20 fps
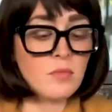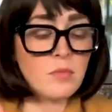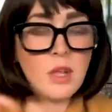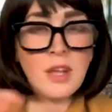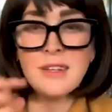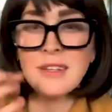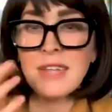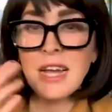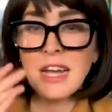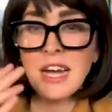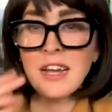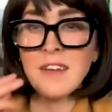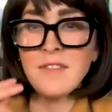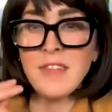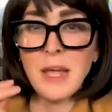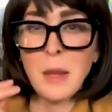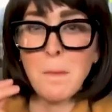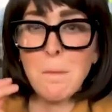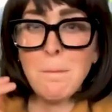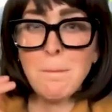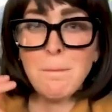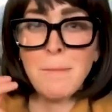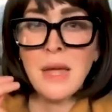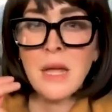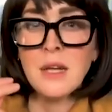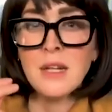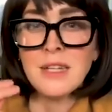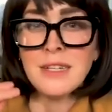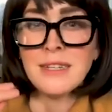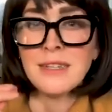It's that kind of like
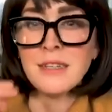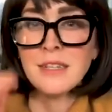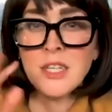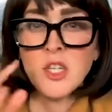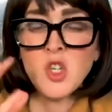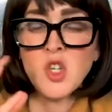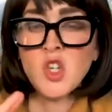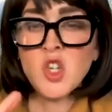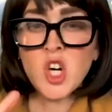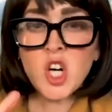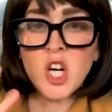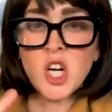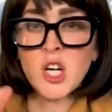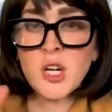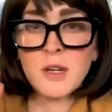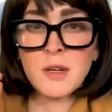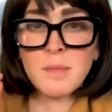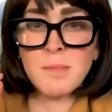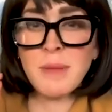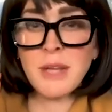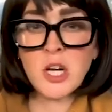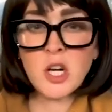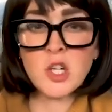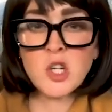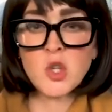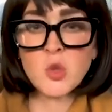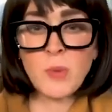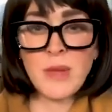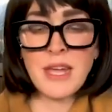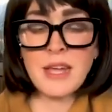dark,
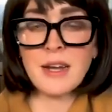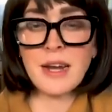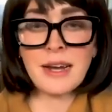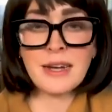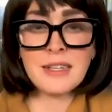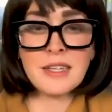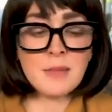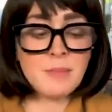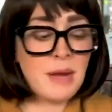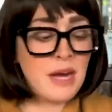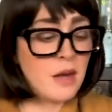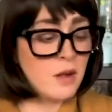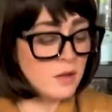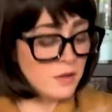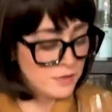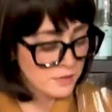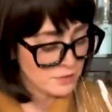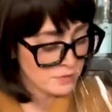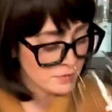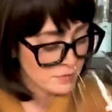bittersweet kind of smell.